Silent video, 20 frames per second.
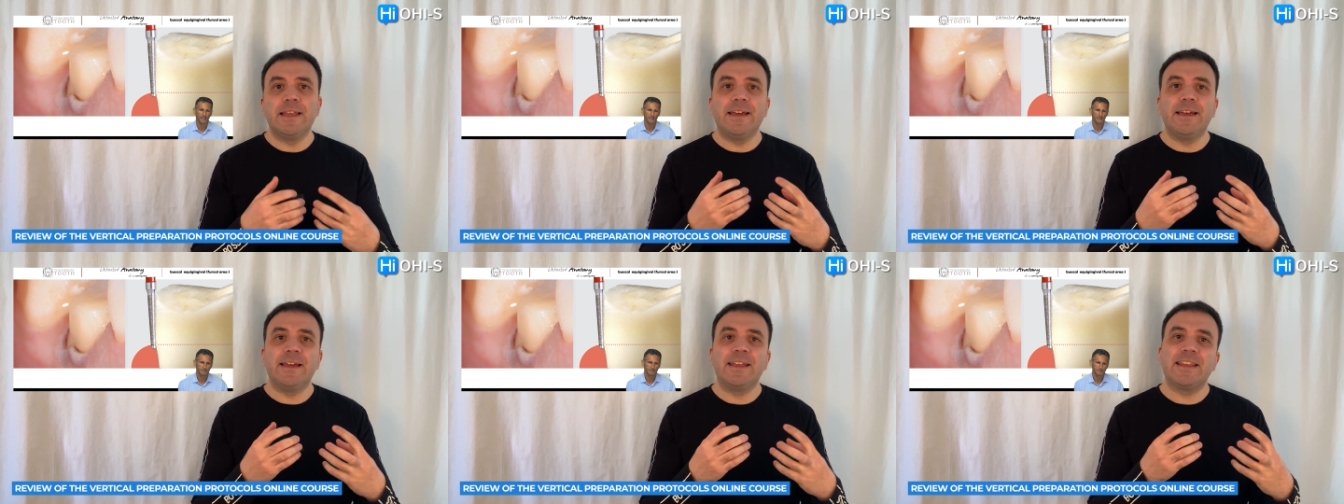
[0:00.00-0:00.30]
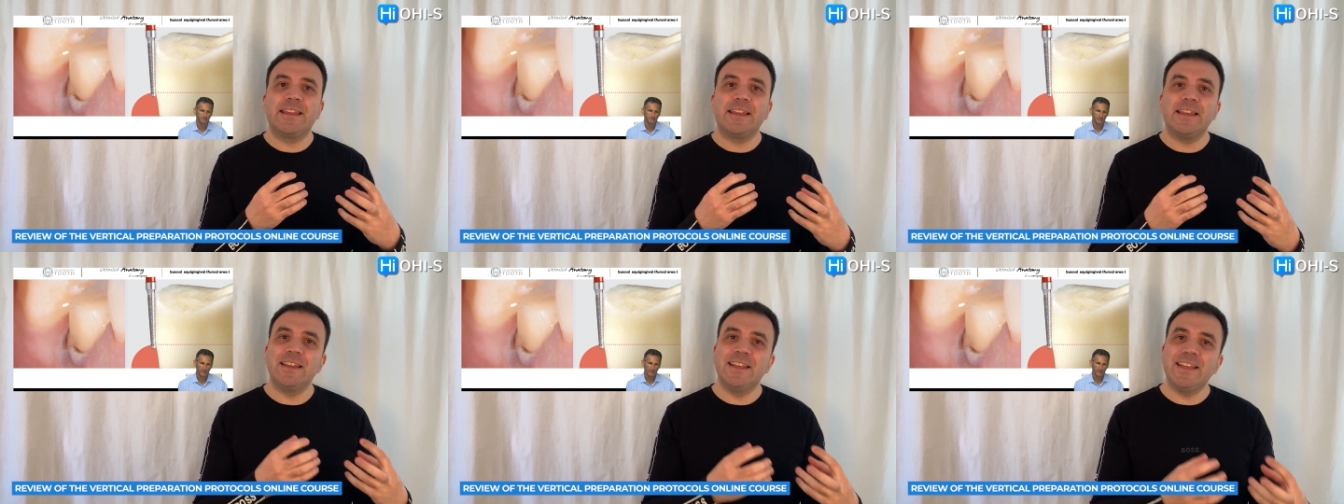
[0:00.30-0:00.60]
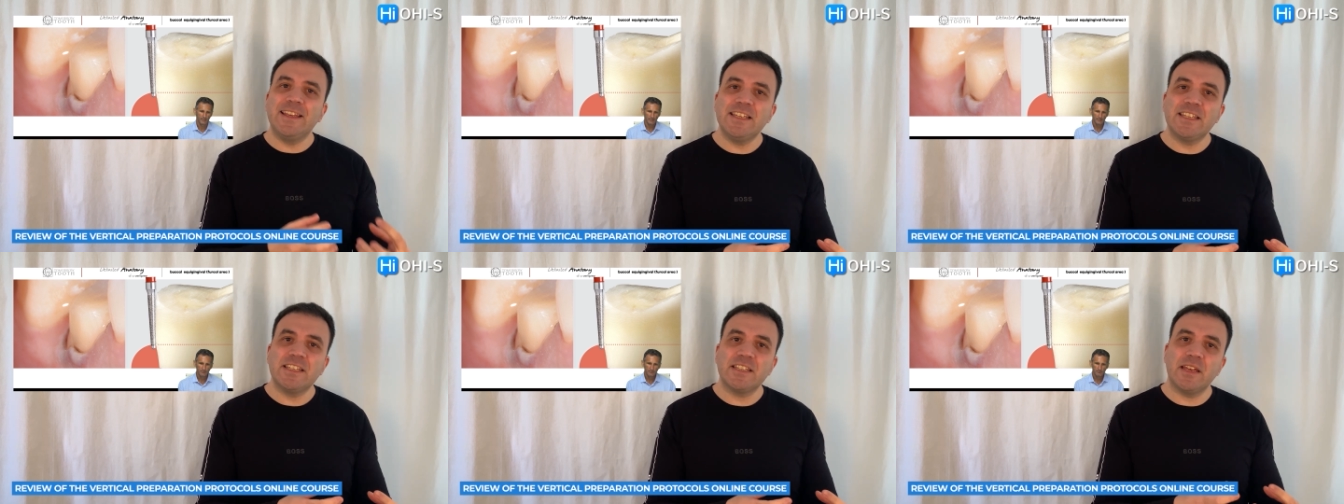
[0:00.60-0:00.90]
at
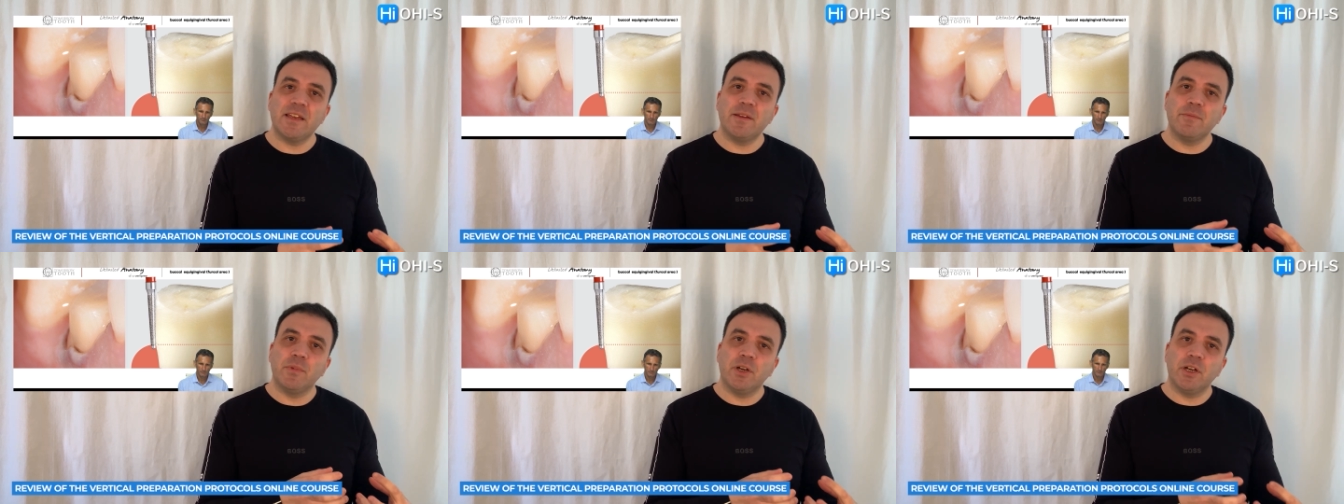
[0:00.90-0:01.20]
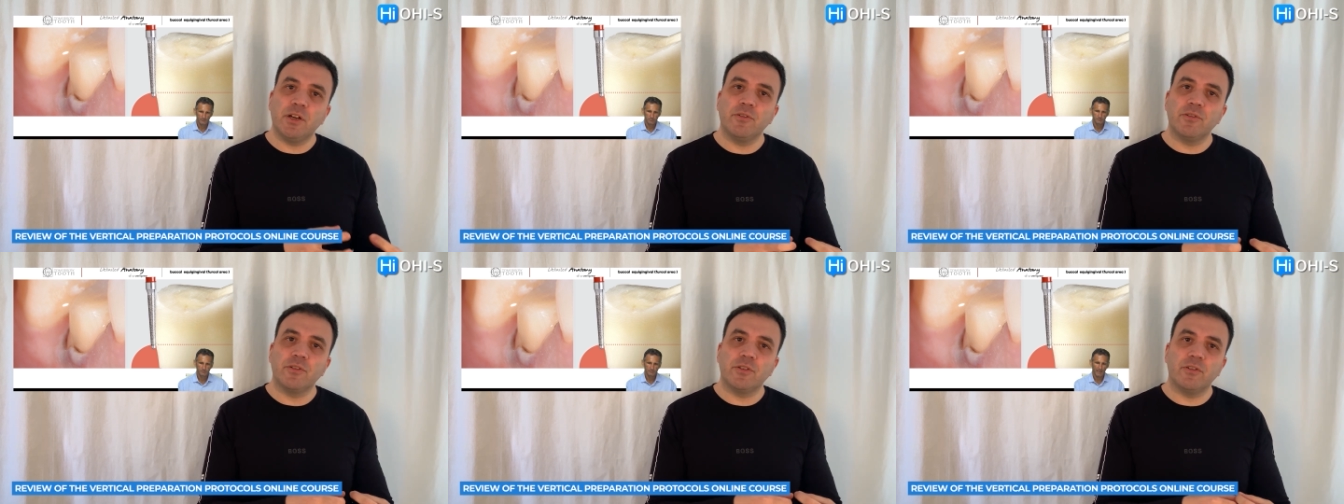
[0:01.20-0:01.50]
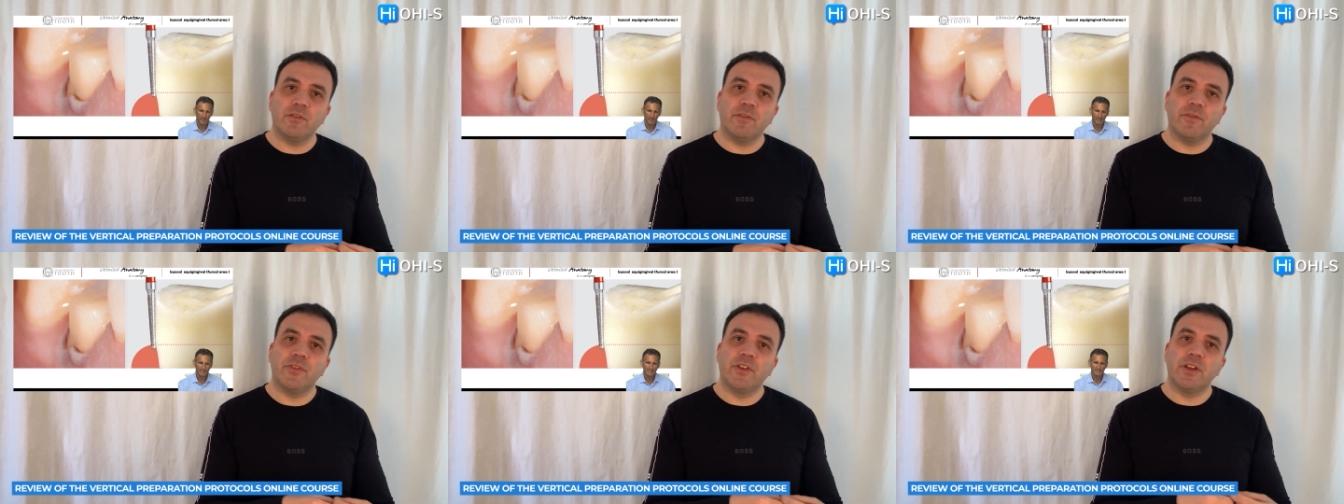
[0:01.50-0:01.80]
least amount
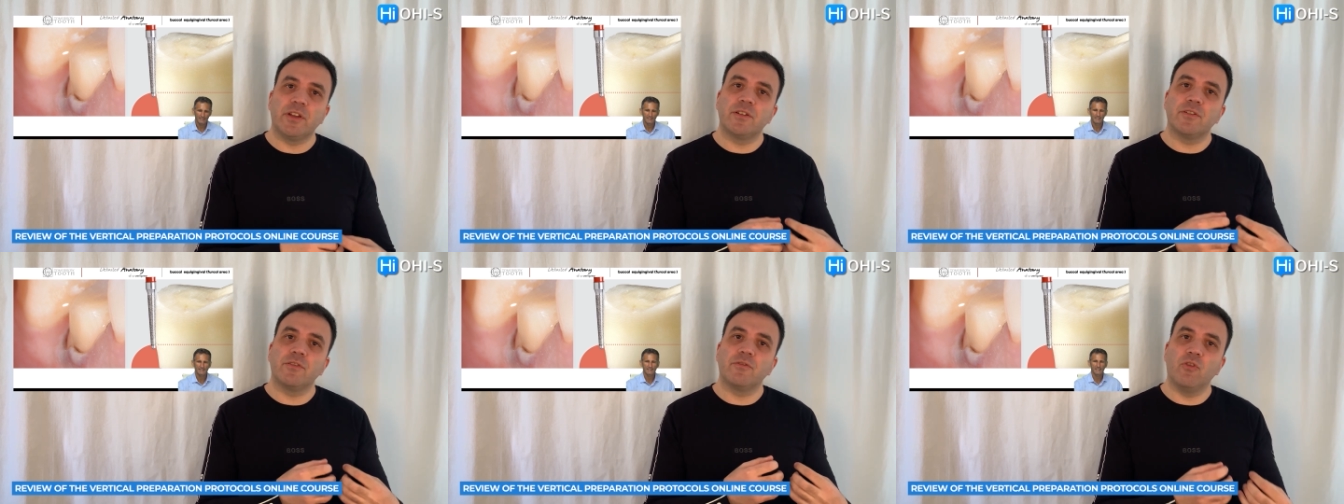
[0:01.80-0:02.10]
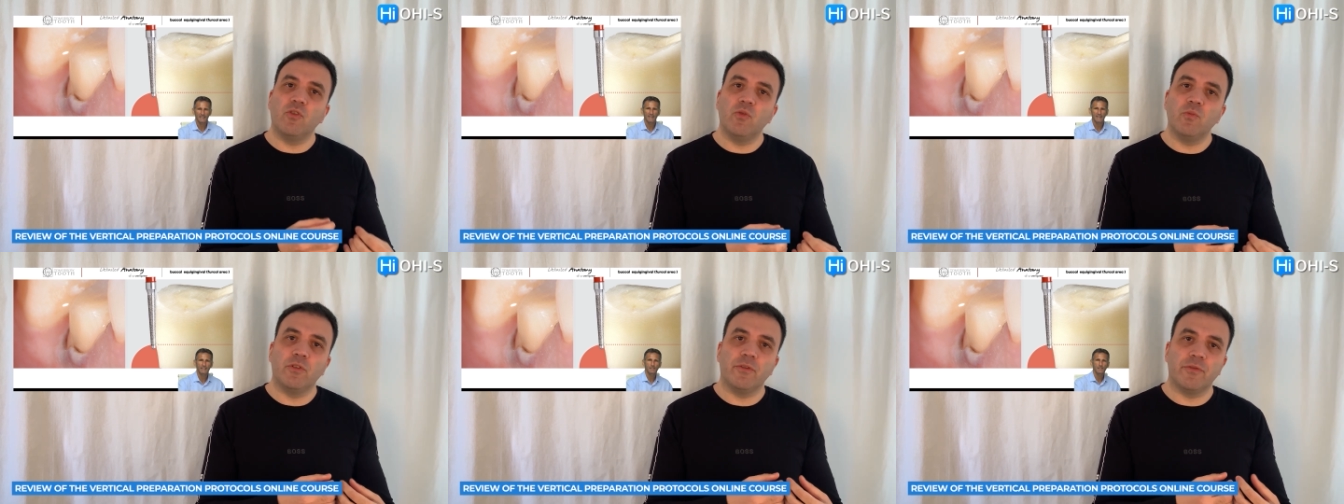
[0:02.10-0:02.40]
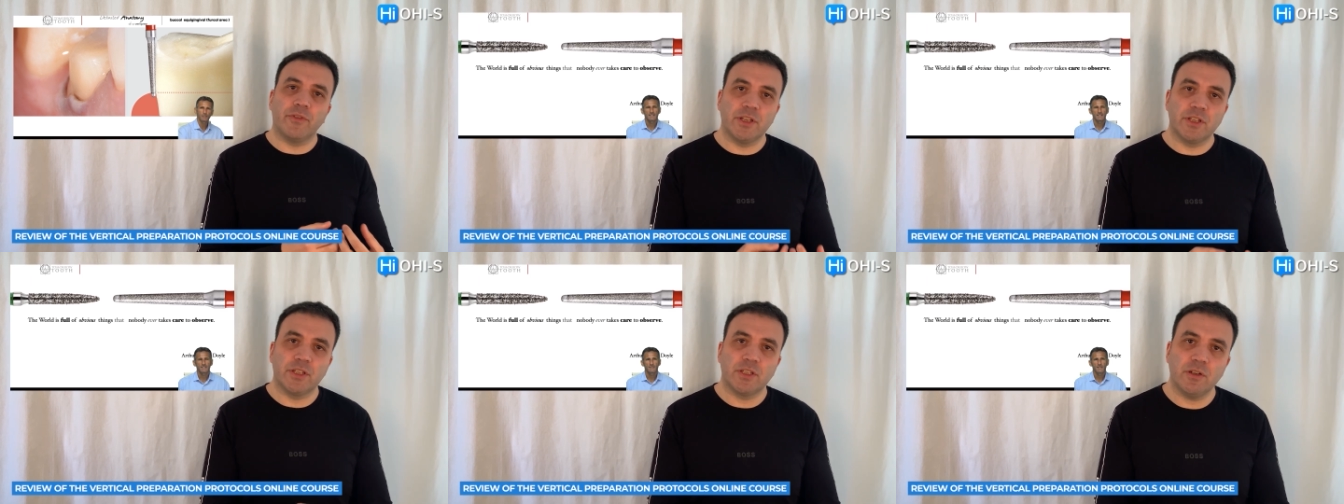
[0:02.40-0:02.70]
of the trauma
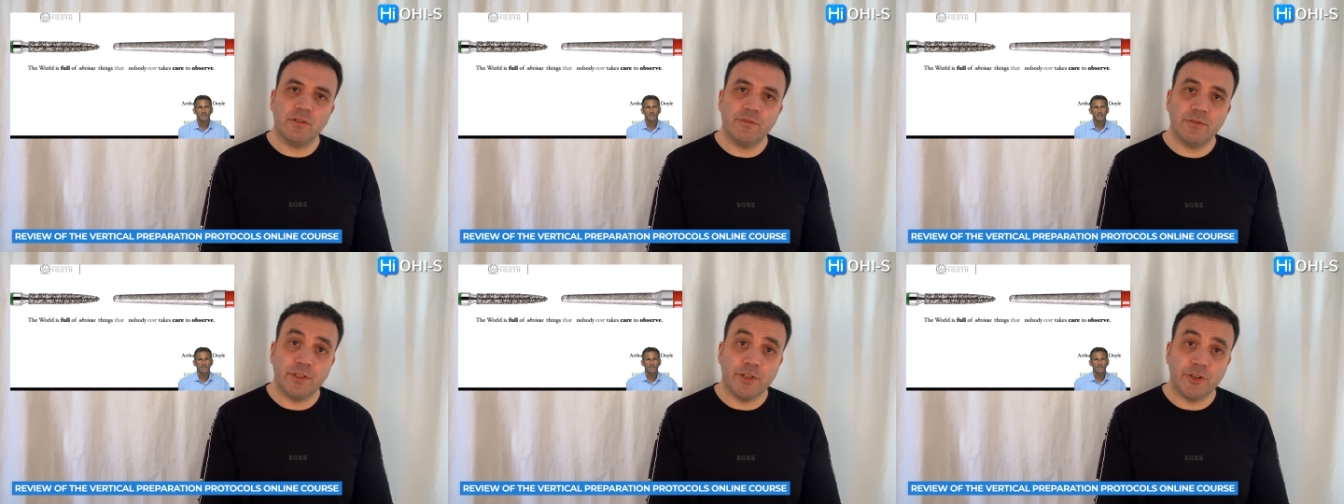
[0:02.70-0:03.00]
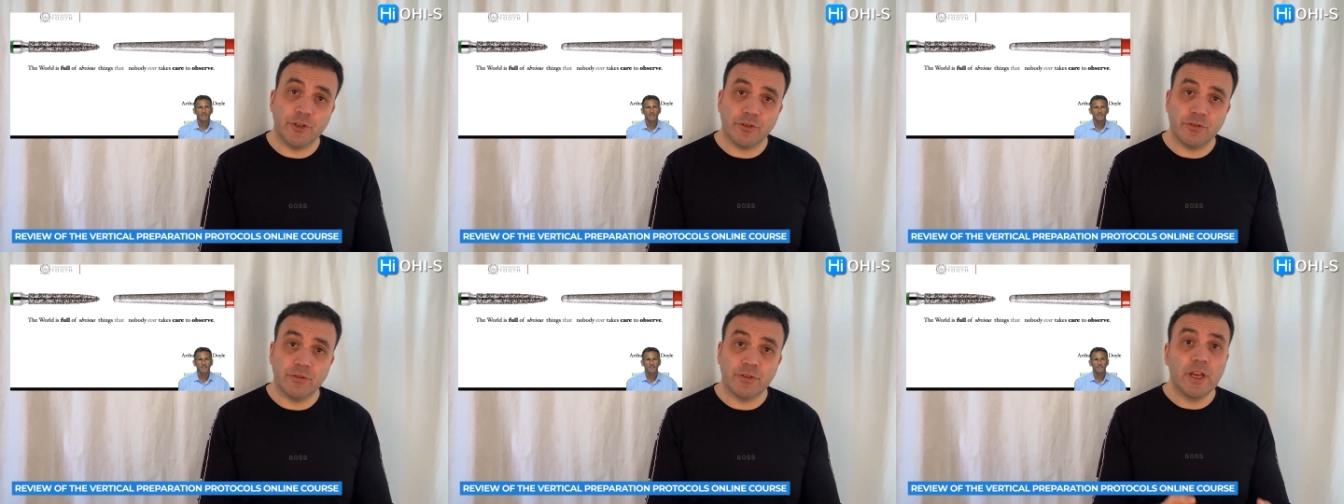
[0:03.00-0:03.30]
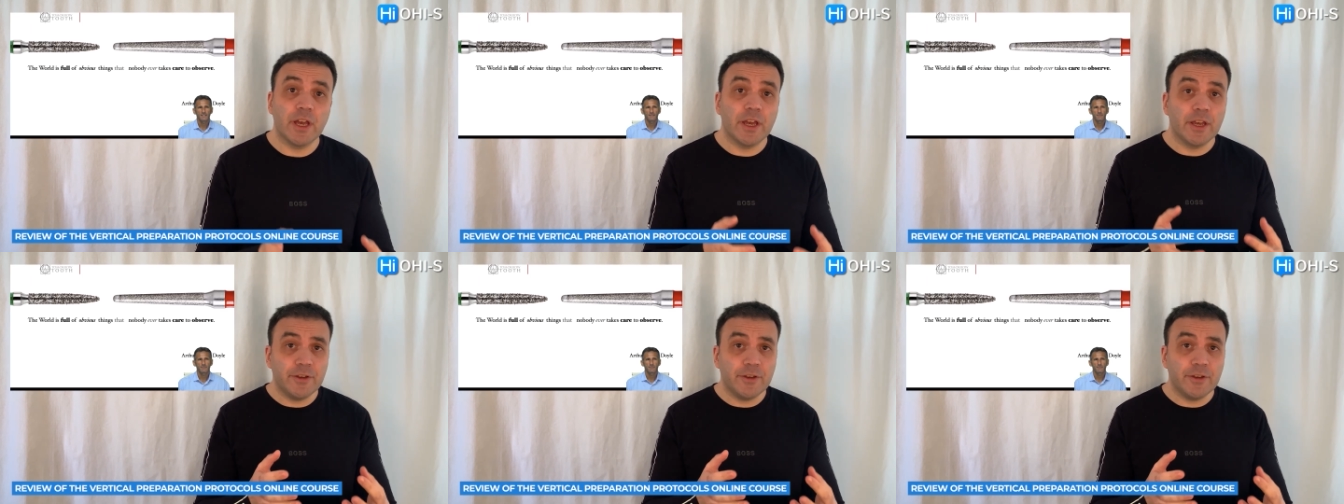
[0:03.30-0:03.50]
of the soft tissues.